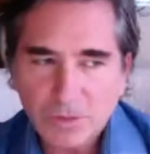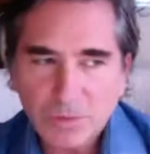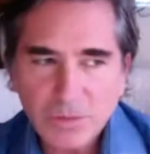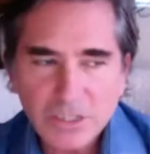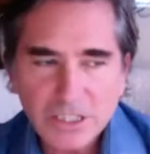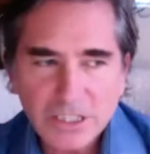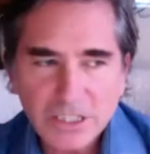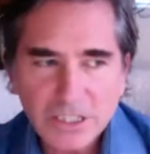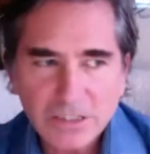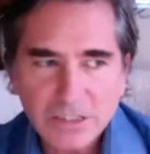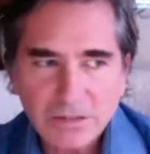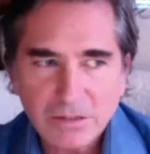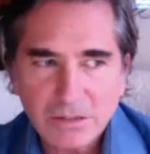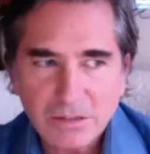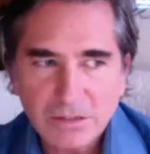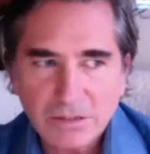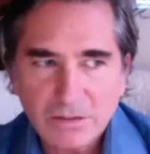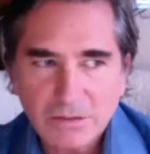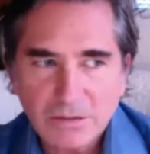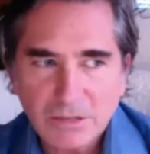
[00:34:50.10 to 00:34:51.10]
we did this sort
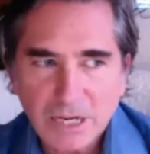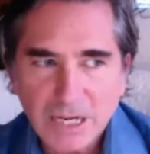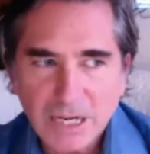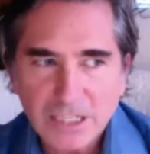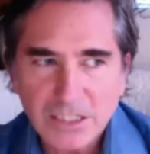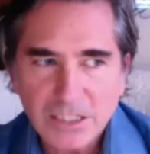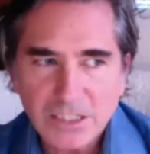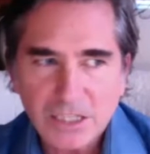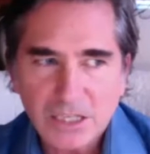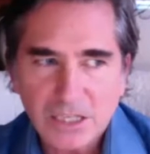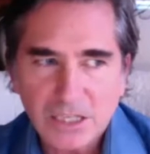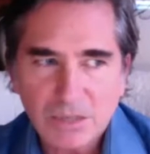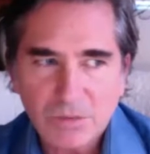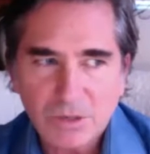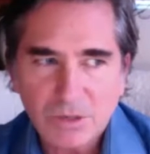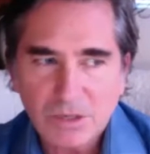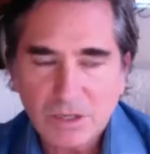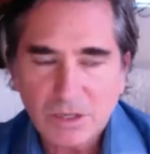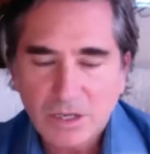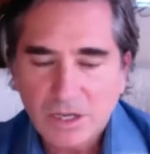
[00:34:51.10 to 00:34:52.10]
of gray study
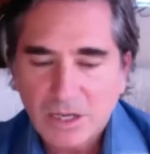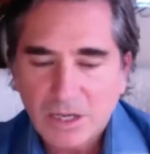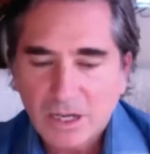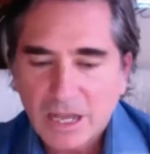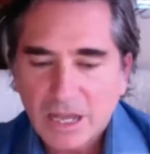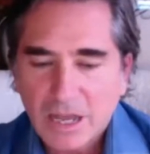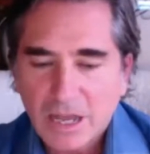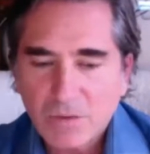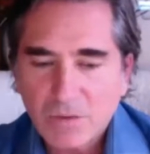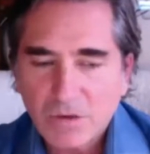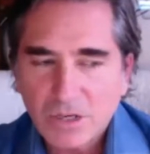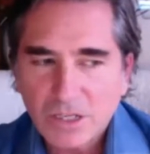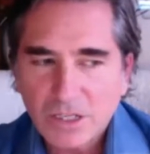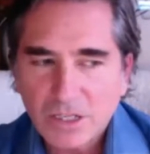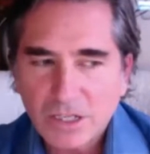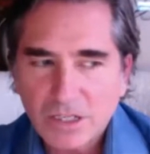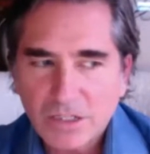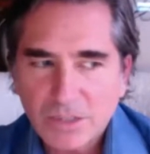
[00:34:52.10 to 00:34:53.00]
where I wanted it to